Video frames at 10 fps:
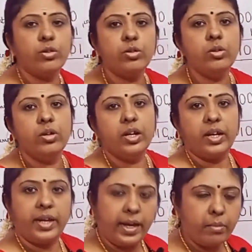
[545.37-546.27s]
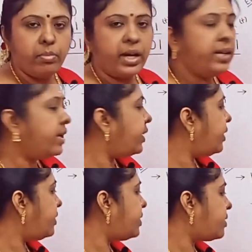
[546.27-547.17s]
to 8 binary
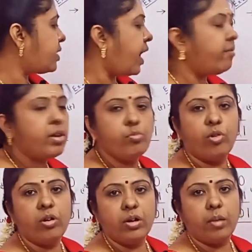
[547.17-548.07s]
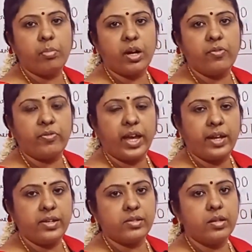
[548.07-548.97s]
digits having more number of
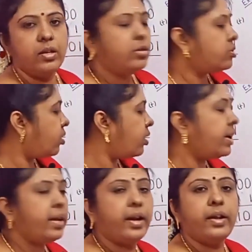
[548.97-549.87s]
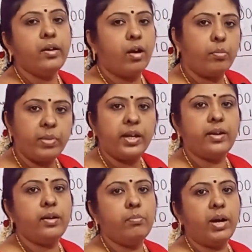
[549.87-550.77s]
carries, so that any
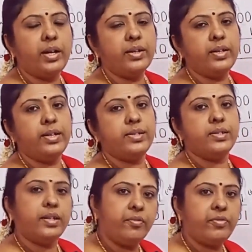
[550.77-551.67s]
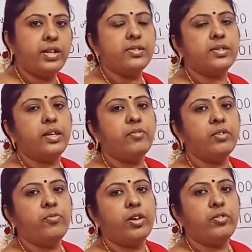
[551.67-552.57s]
complicated binary digit, if it is
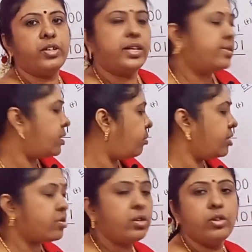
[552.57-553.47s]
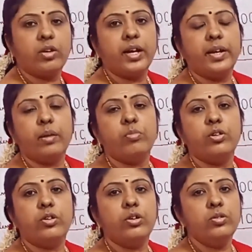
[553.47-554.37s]
given for your exam also, you can be
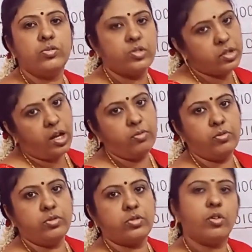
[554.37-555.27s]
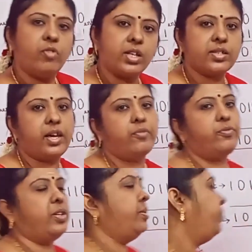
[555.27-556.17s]
able to solve. So watch carefully.